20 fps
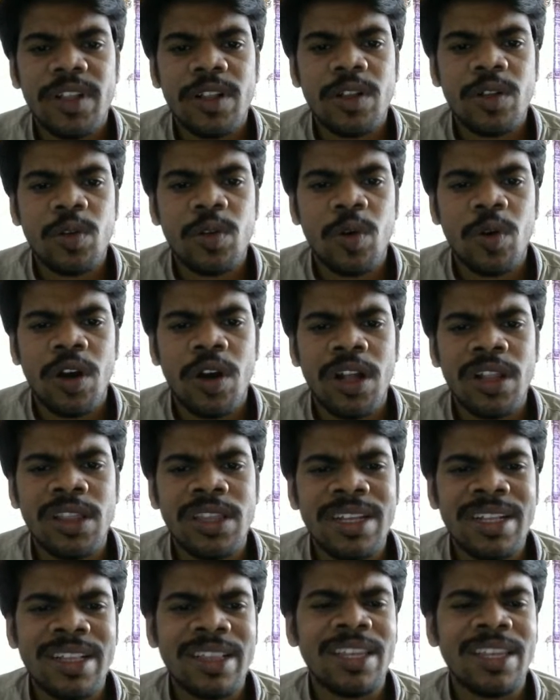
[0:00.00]
So all
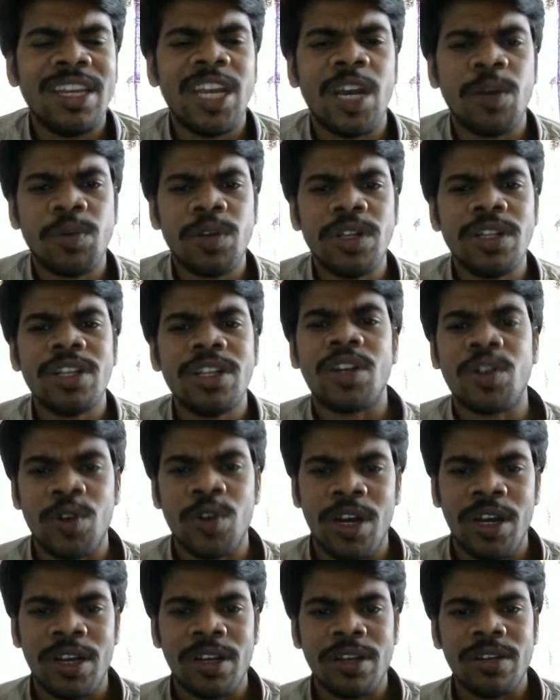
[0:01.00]
these three options are
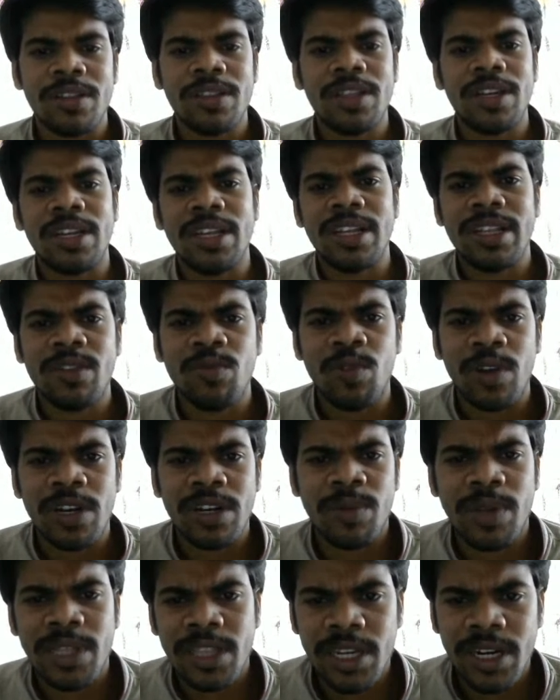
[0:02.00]
wrong. That is the
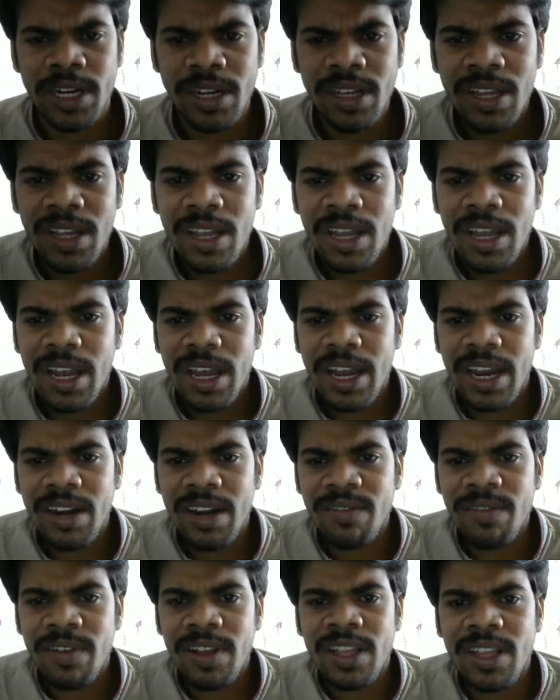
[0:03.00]
one method,
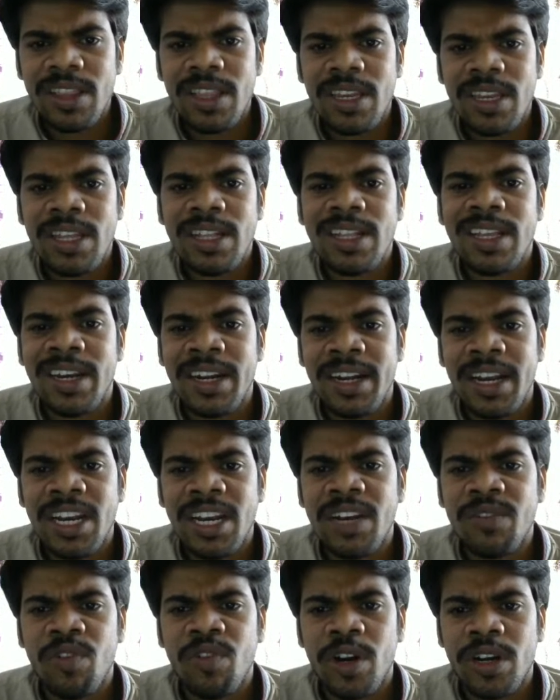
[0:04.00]
and where there is a
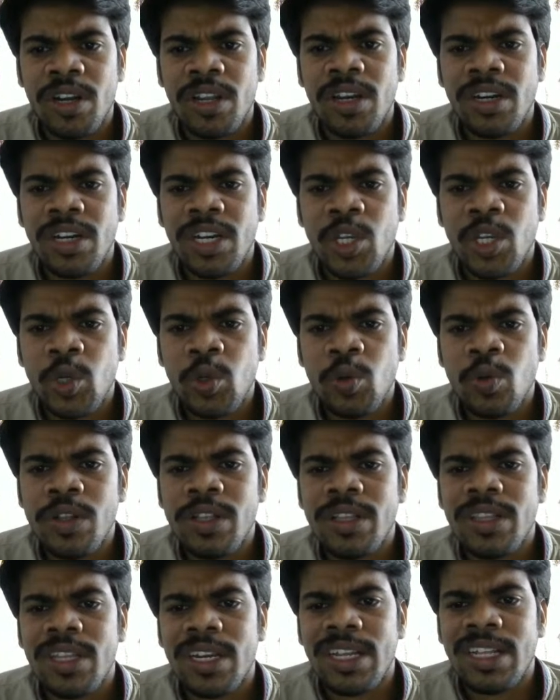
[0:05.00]
retention water in
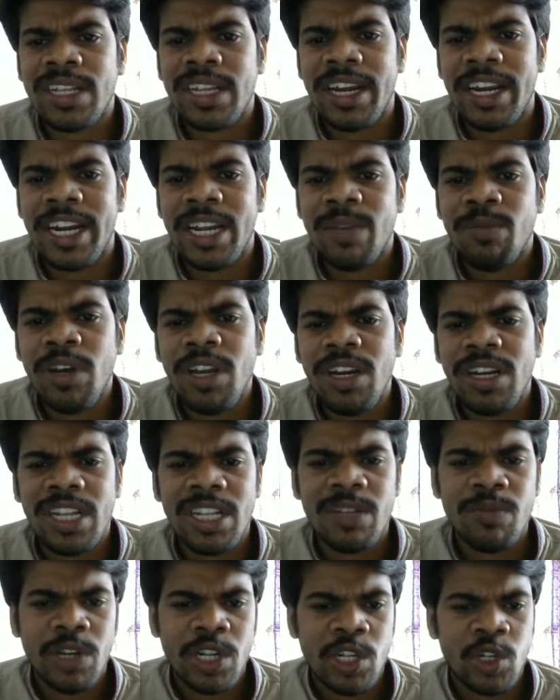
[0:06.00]
tissues, that is edema, it
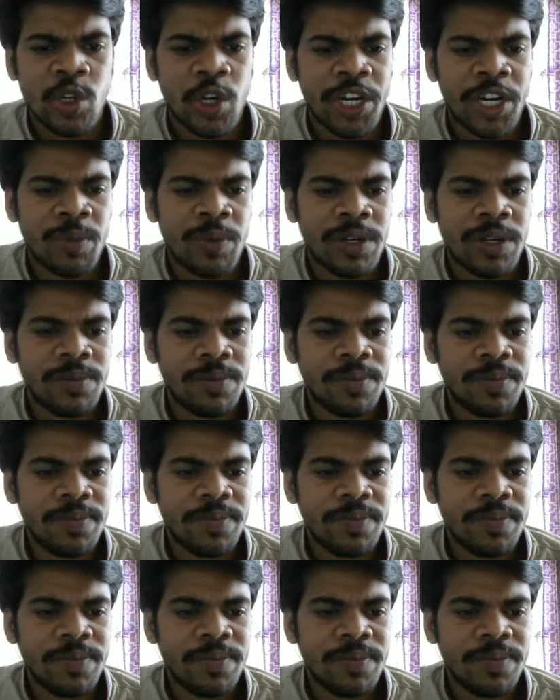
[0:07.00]
is myxoedema.